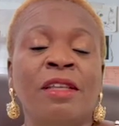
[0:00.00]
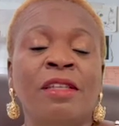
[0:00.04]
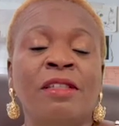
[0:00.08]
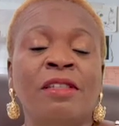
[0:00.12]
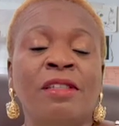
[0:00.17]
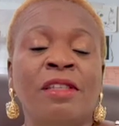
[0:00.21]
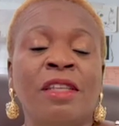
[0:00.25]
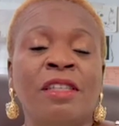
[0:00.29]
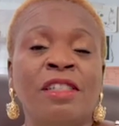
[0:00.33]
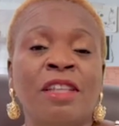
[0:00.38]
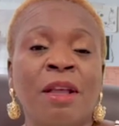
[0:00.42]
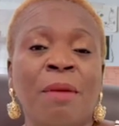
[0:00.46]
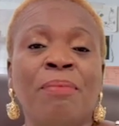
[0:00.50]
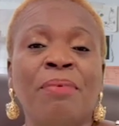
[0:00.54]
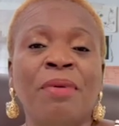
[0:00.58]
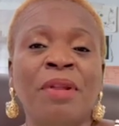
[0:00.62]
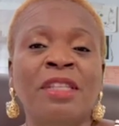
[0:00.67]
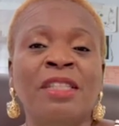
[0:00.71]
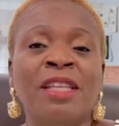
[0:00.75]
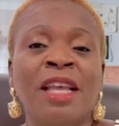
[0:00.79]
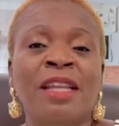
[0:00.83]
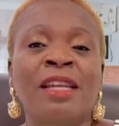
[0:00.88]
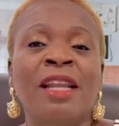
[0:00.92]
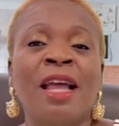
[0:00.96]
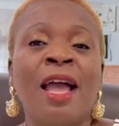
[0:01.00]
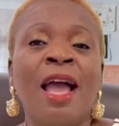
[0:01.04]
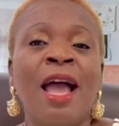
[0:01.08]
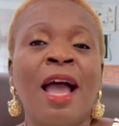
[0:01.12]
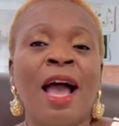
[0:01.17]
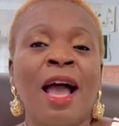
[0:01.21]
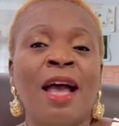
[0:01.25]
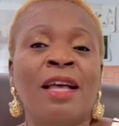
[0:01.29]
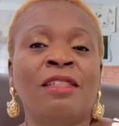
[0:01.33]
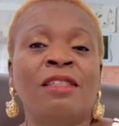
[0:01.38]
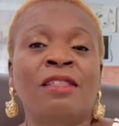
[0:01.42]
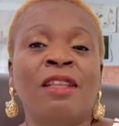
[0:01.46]
interpreted
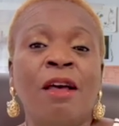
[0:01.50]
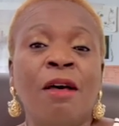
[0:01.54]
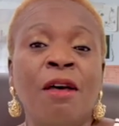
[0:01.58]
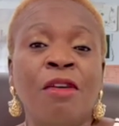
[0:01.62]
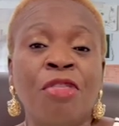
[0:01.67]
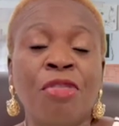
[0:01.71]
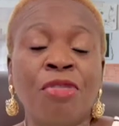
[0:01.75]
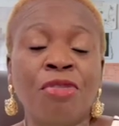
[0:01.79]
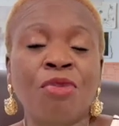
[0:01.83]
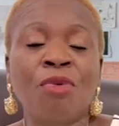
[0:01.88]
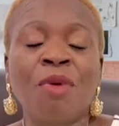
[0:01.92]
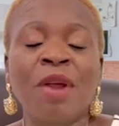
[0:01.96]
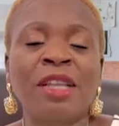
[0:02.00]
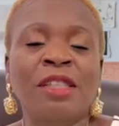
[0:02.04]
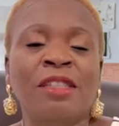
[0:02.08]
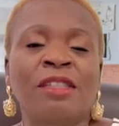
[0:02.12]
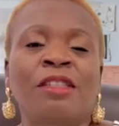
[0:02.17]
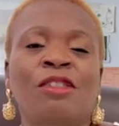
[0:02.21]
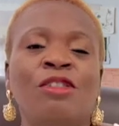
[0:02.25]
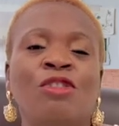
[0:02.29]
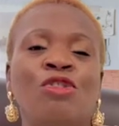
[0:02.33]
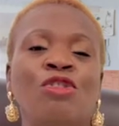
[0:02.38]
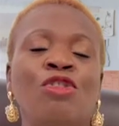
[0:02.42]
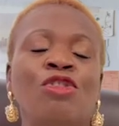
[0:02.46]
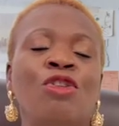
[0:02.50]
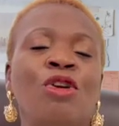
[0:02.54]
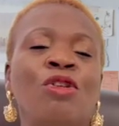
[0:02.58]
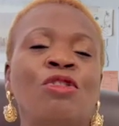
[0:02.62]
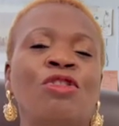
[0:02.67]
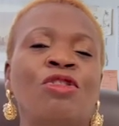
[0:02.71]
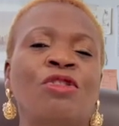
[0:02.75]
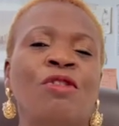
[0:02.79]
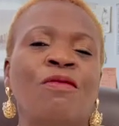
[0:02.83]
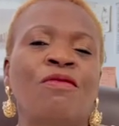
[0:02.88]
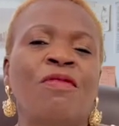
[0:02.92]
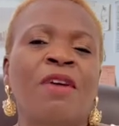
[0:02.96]
as a threat to your
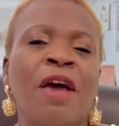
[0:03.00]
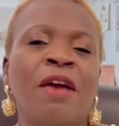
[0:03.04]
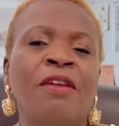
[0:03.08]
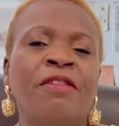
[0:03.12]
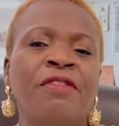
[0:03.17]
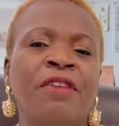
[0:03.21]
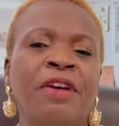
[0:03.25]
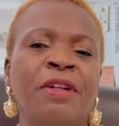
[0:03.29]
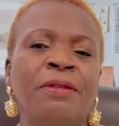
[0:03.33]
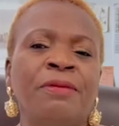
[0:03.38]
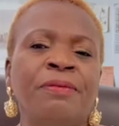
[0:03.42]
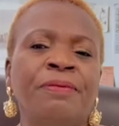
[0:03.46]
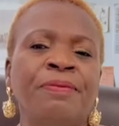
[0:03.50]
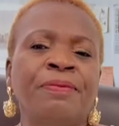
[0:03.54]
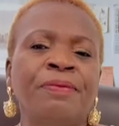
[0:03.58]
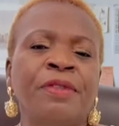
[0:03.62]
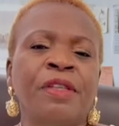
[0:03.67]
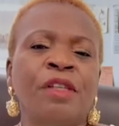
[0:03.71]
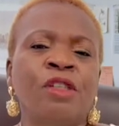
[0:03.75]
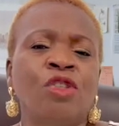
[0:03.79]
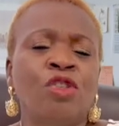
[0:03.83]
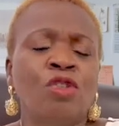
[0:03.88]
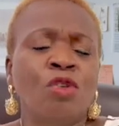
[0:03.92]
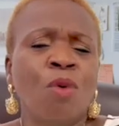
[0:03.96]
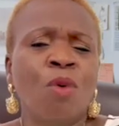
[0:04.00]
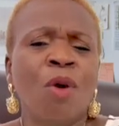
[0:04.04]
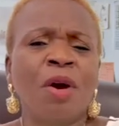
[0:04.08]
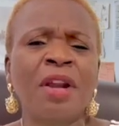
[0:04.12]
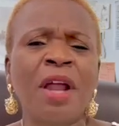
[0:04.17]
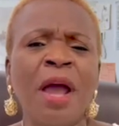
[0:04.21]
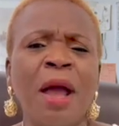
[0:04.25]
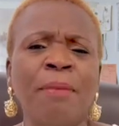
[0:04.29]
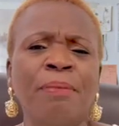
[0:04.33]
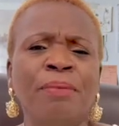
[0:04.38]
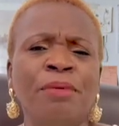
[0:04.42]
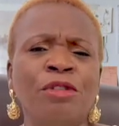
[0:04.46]
survival. So
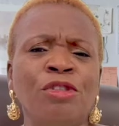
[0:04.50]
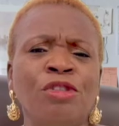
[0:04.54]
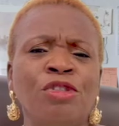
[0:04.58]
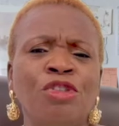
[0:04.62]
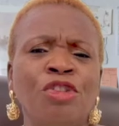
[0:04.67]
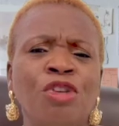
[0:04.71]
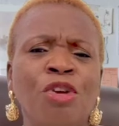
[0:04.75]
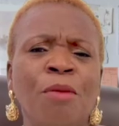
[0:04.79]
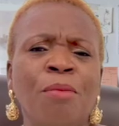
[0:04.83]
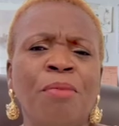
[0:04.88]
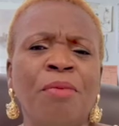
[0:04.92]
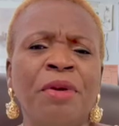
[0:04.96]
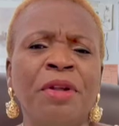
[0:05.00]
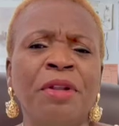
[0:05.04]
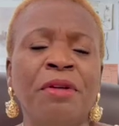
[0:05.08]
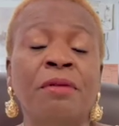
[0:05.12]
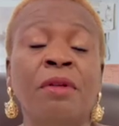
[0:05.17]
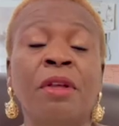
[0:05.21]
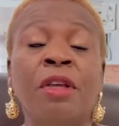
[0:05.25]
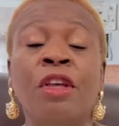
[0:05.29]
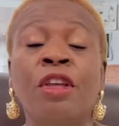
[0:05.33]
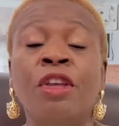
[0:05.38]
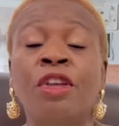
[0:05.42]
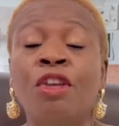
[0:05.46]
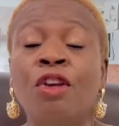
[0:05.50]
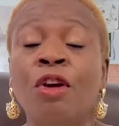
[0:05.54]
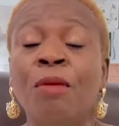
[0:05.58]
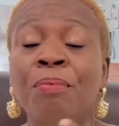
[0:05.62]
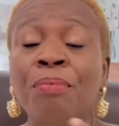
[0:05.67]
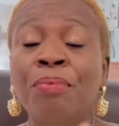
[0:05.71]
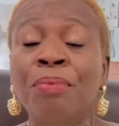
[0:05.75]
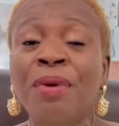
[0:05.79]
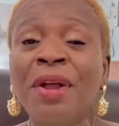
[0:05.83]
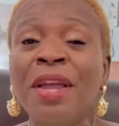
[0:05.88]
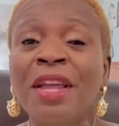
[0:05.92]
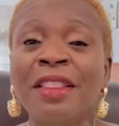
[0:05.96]
what happens to your brain? Your
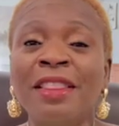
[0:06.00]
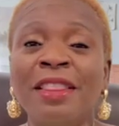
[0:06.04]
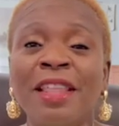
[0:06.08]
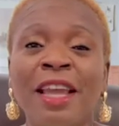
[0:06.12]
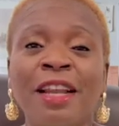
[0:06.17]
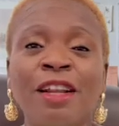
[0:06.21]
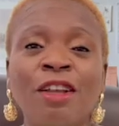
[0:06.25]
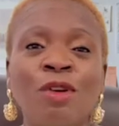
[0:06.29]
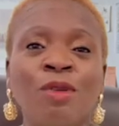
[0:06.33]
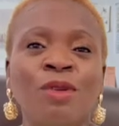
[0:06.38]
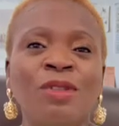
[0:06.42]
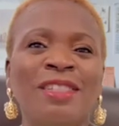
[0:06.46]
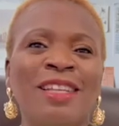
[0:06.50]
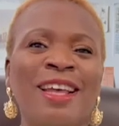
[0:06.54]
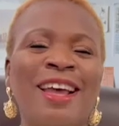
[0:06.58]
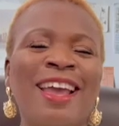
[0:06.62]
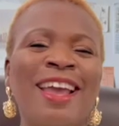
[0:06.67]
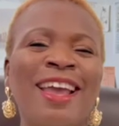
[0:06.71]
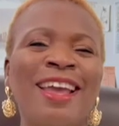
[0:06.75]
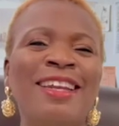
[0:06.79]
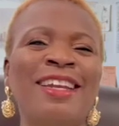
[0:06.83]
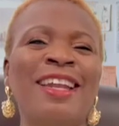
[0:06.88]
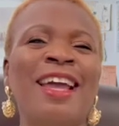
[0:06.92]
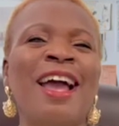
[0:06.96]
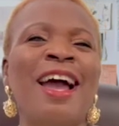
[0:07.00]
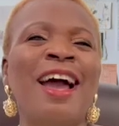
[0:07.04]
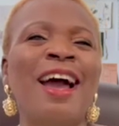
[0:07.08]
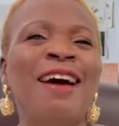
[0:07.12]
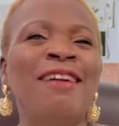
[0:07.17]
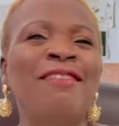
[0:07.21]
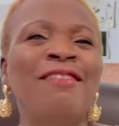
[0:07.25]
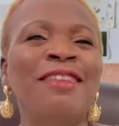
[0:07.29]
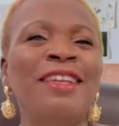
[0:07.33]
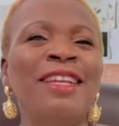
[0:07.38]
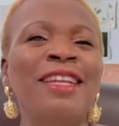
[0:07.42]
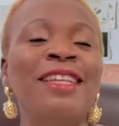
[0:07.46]
brain then goes ahead
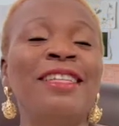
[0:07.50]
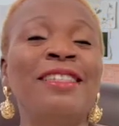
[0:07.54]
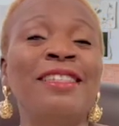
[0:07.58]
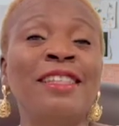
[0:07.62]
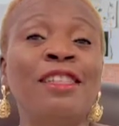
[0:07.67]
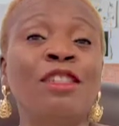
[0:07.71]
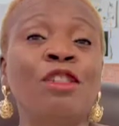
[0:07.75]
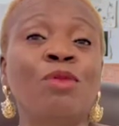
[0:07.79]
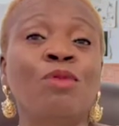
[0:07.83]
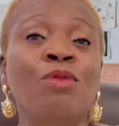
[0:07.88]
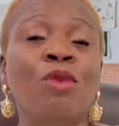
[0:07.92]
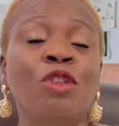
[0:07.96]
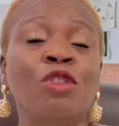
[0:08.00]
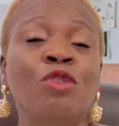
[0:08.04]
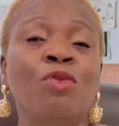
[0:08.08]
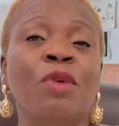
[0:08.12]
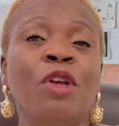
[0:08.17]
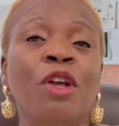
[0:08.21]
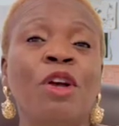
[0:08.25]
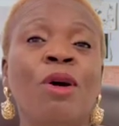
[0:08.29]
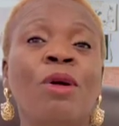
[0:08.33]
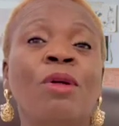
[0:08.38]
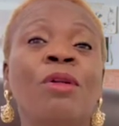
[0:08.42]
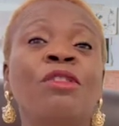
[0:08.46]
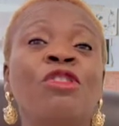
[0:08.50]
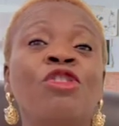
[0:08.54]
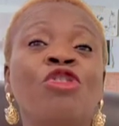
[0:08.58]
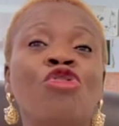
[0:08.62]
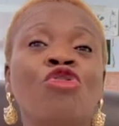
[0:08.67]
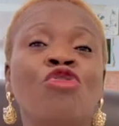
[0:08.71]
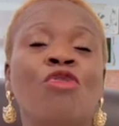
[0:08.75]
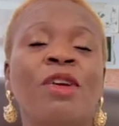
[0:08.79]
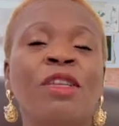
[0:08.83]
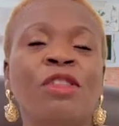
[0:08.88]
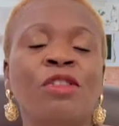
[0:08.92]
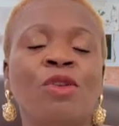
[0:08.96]
and releases what we call
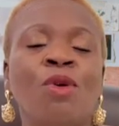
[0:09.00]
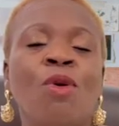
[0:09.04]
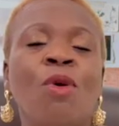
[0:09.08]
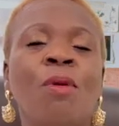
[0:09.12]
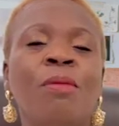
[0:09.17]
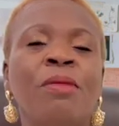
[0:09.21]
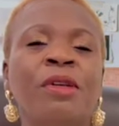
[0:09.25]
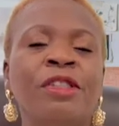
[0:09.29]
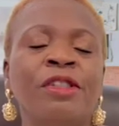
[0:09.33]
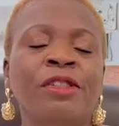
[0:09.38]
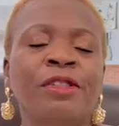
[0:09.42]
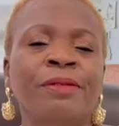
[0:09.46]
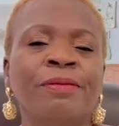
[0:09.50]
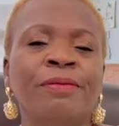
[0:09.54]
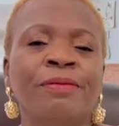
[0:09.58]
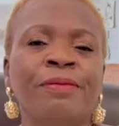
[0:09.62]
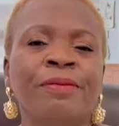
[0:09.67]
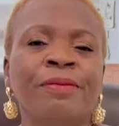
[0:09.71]
stress hormones.